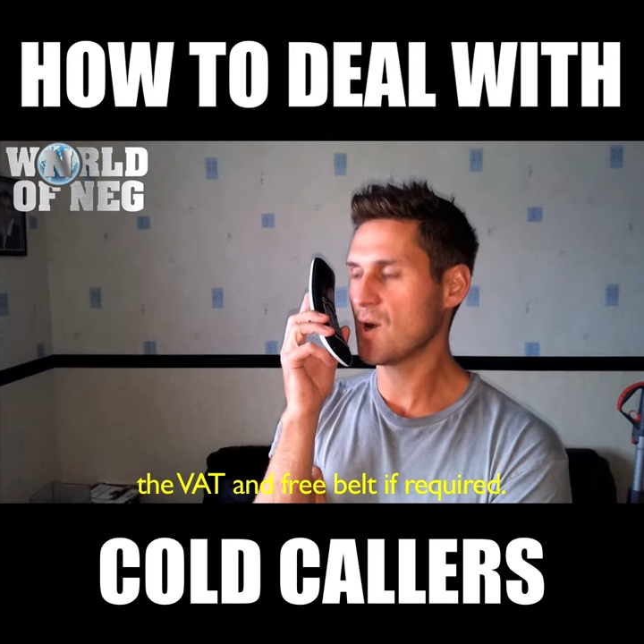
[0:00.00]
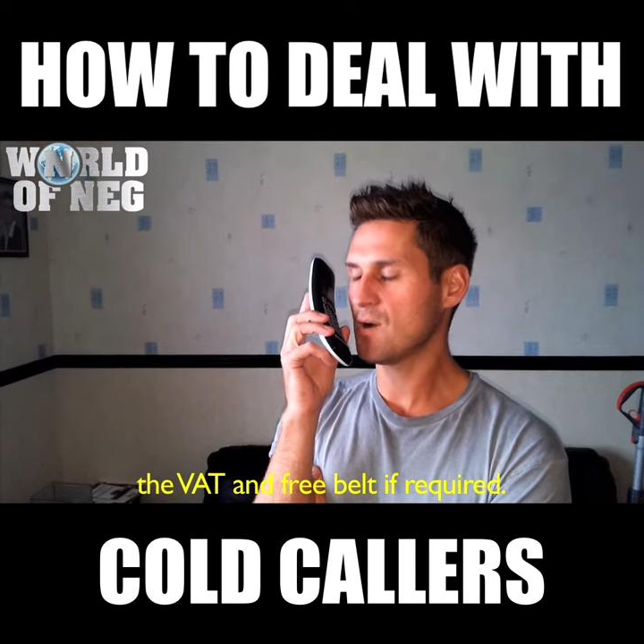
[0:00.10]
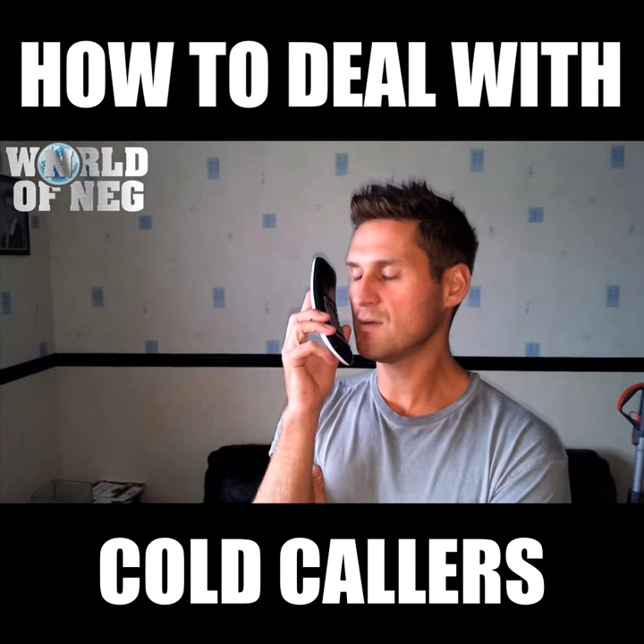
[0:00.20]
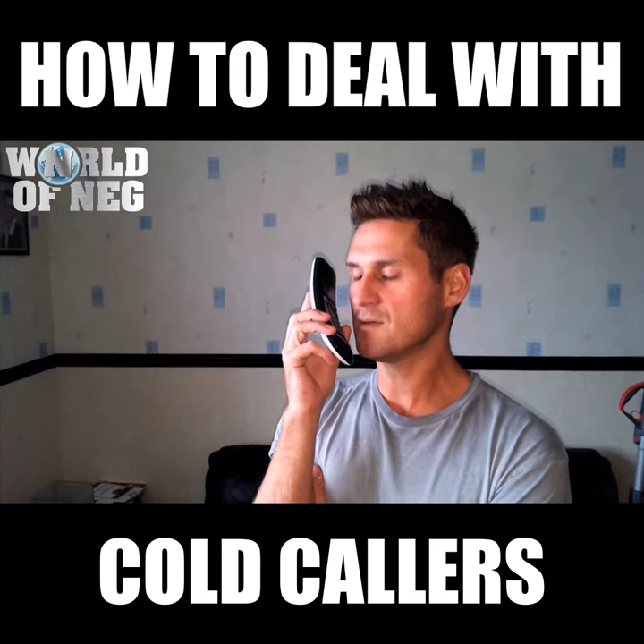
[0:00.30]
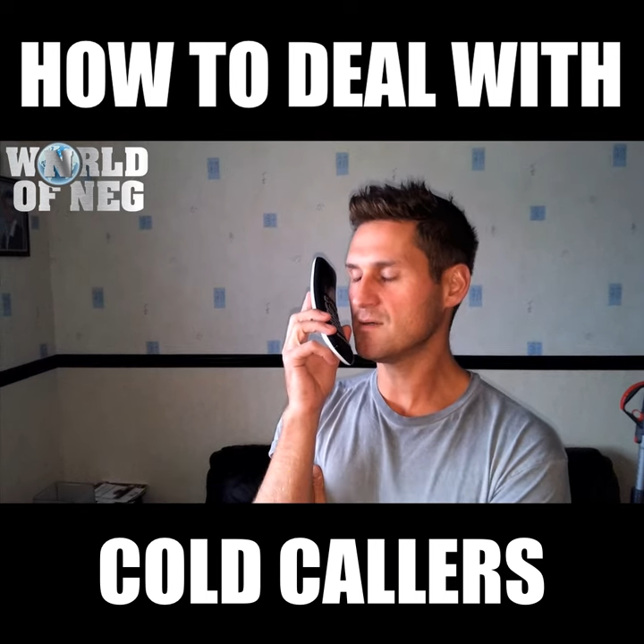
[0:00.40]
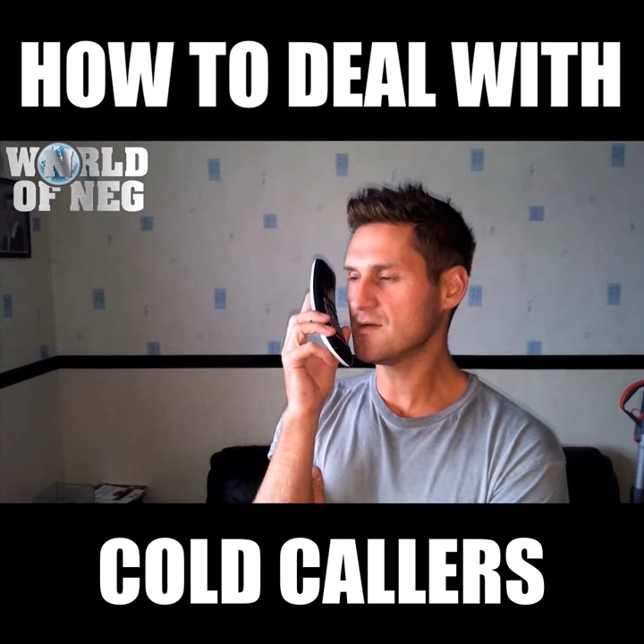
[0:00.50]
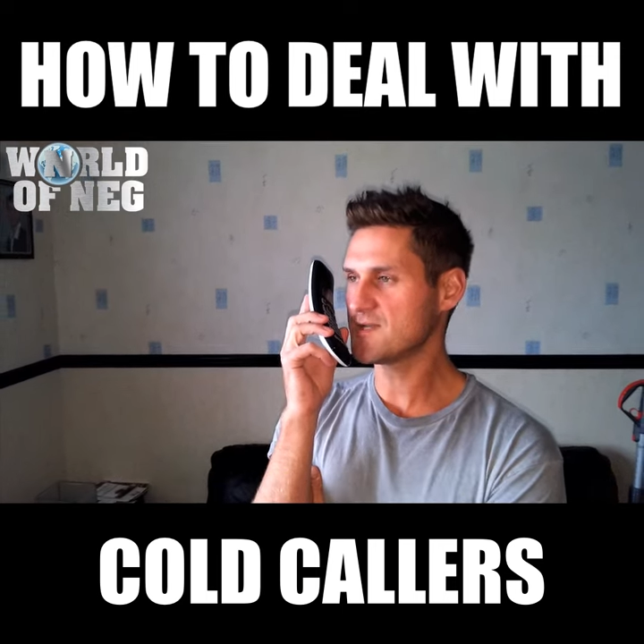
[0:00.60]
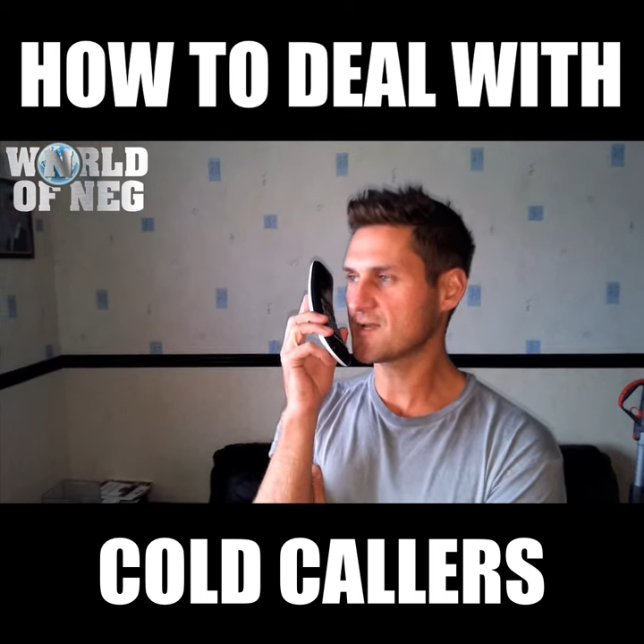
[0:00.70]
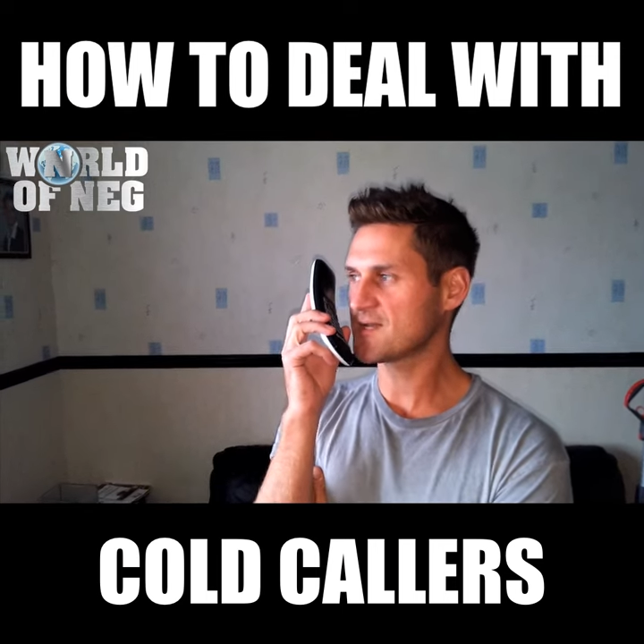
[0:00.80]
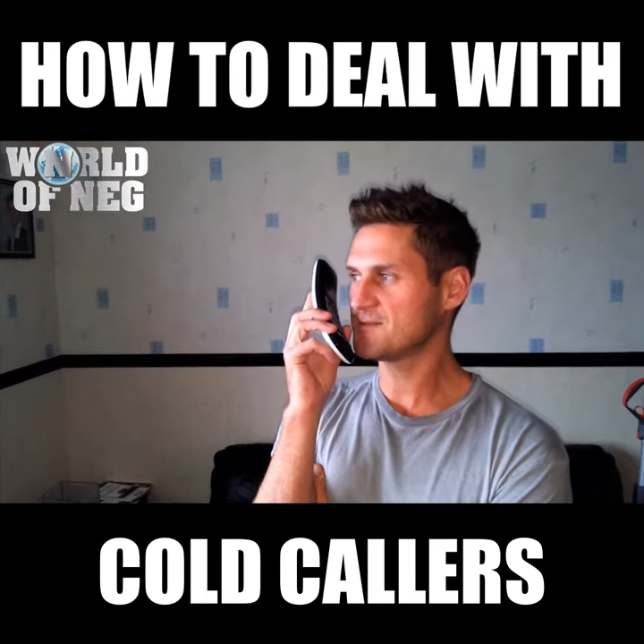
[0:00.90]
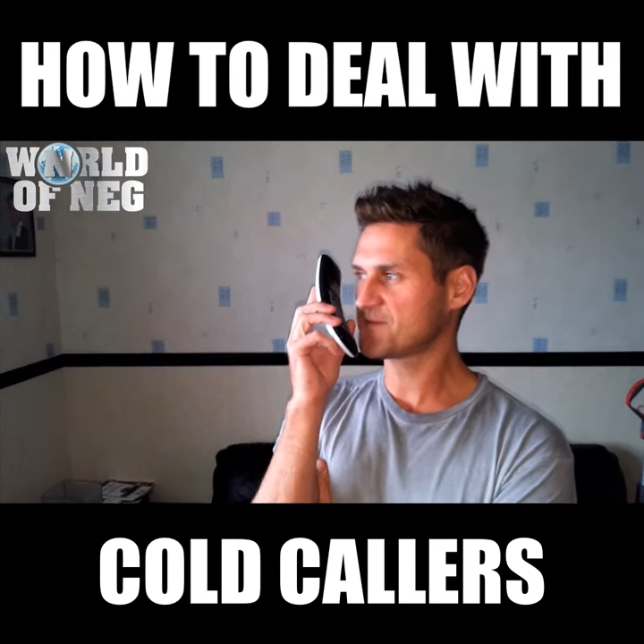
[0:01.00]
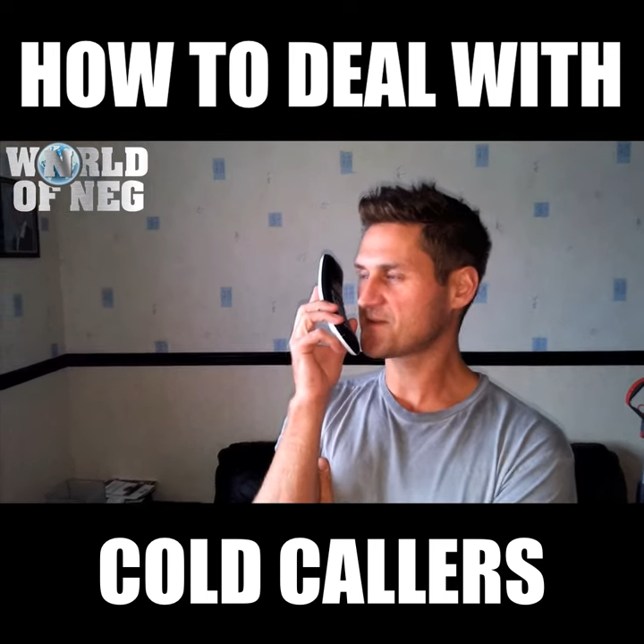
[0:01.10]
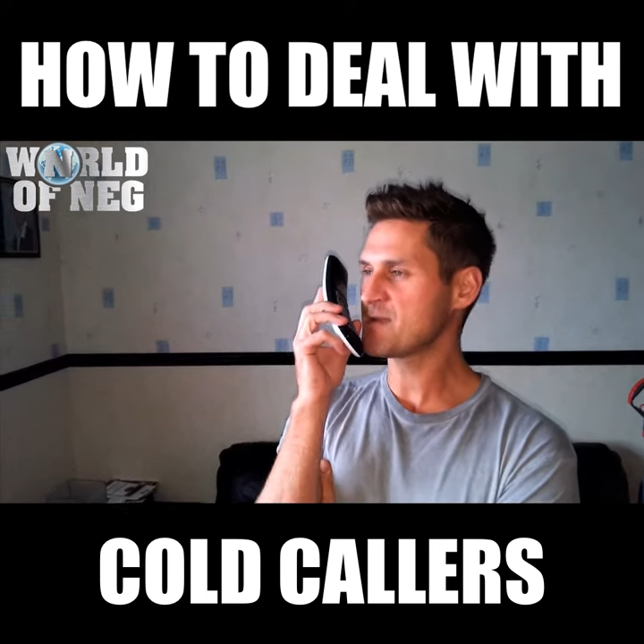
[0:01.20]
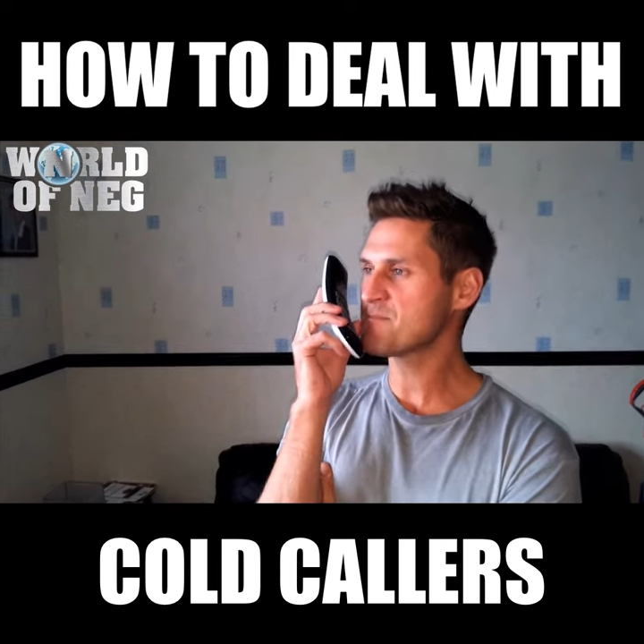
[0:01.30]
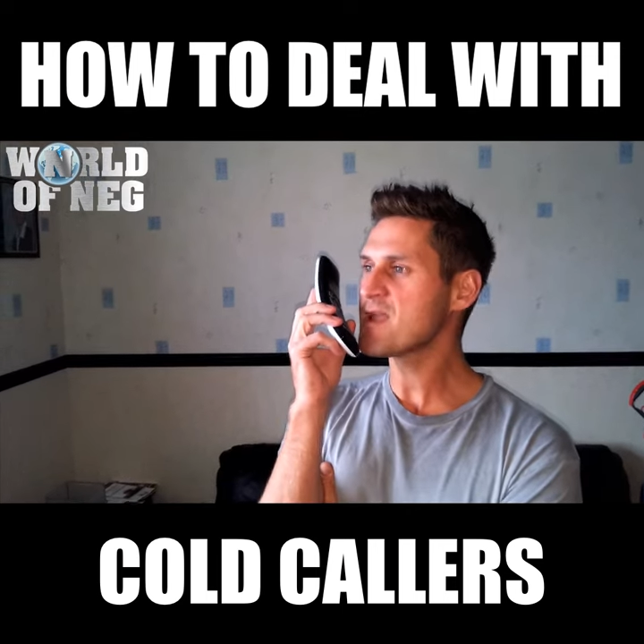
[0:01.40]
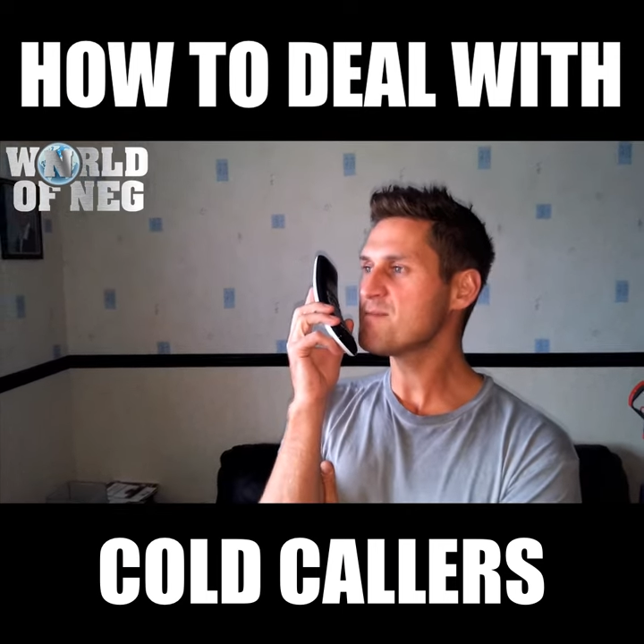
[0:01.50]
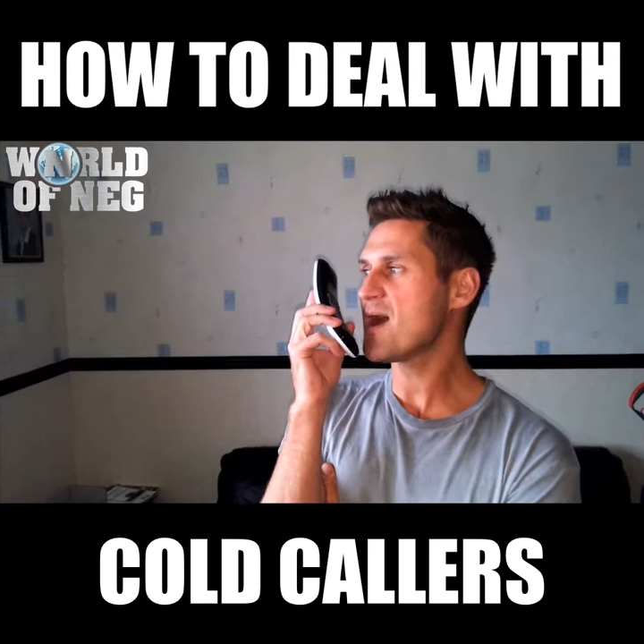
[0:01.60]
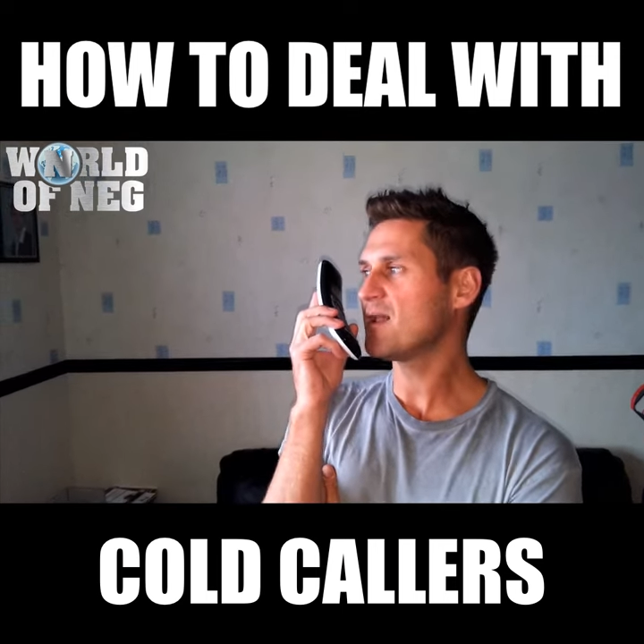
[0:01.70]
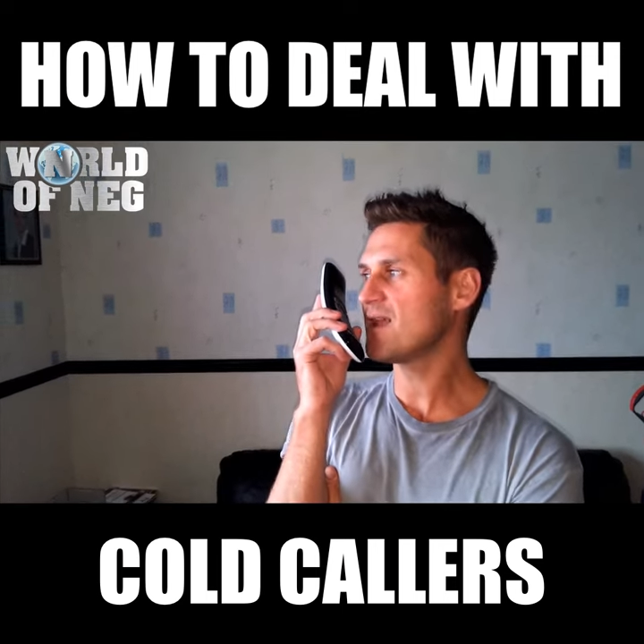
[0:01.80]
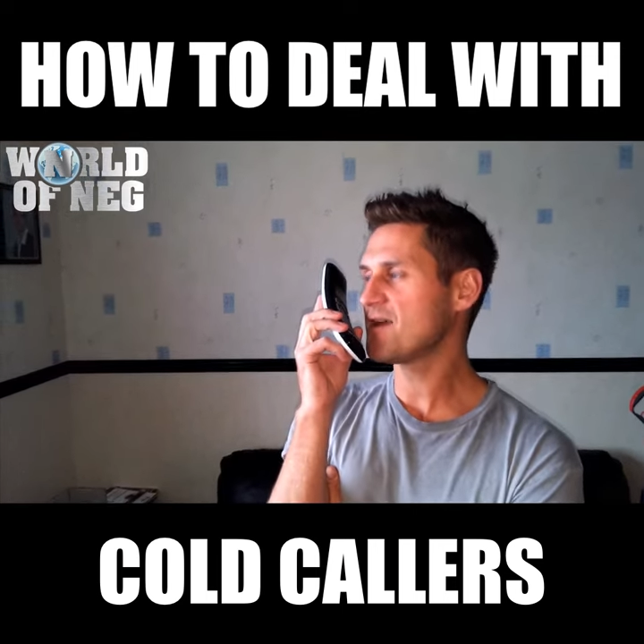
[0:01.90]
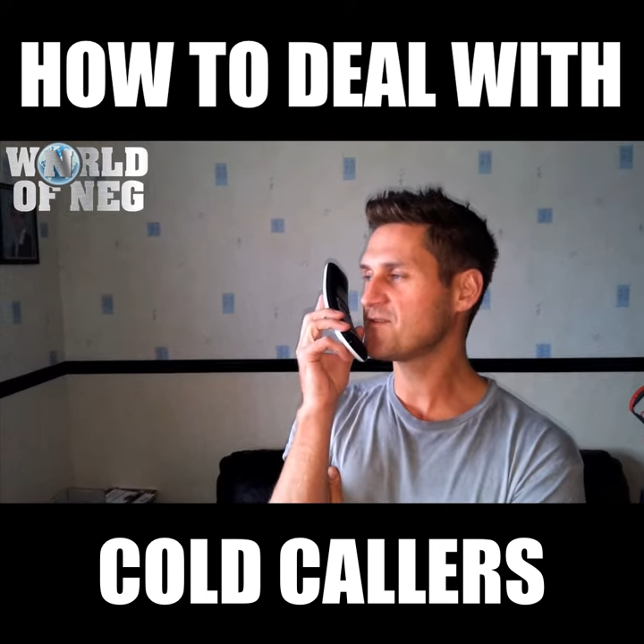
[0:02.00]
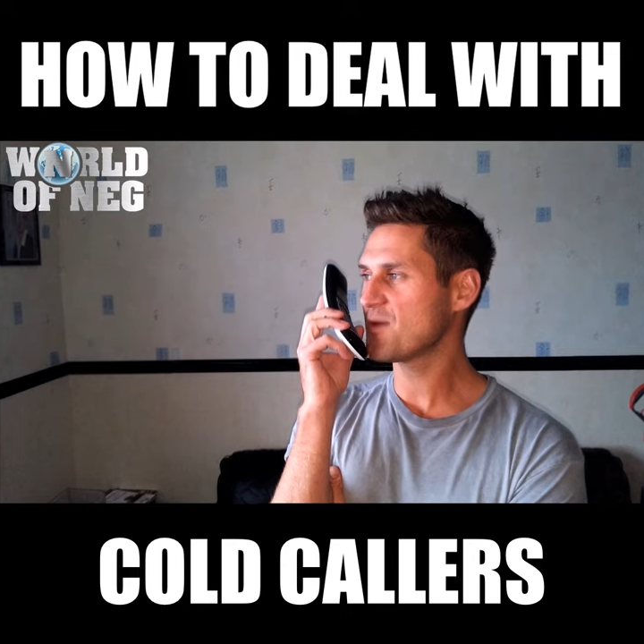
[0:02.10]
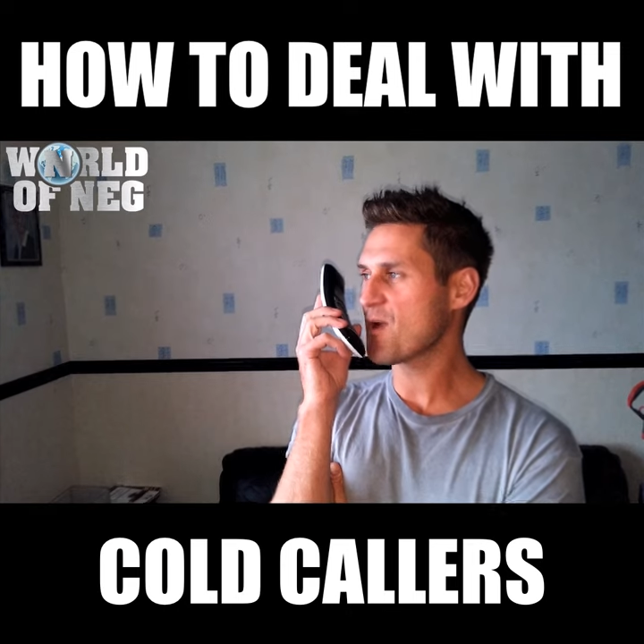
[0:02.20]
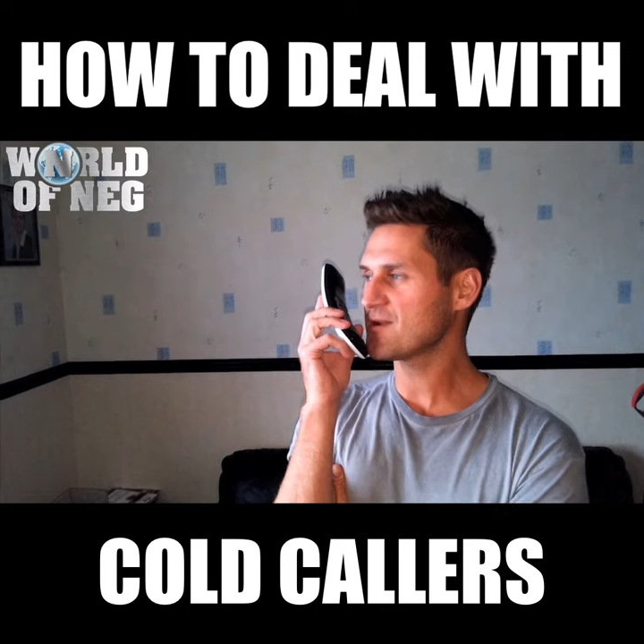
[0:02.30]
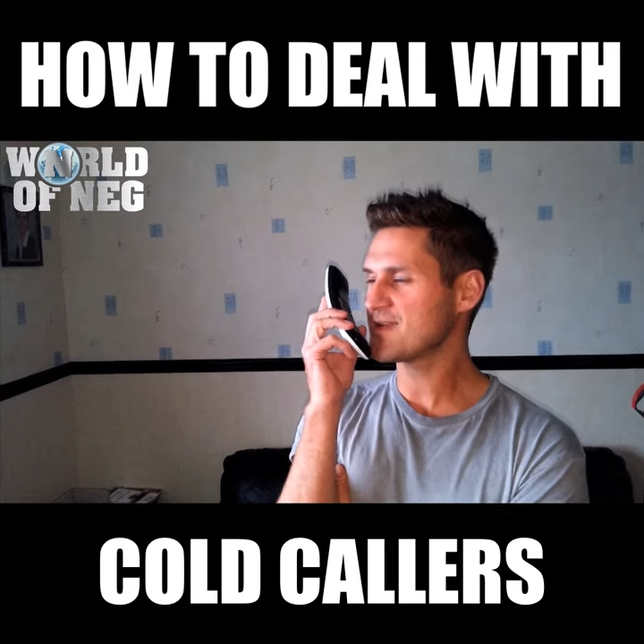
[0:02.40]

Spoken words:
Oh, you can free my belt if you want,